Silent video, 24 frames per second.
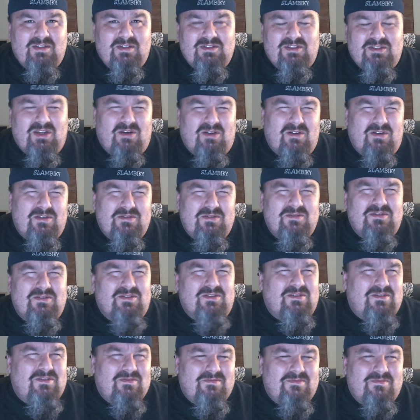So it
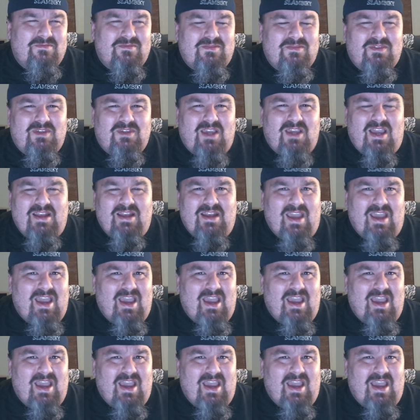was kind of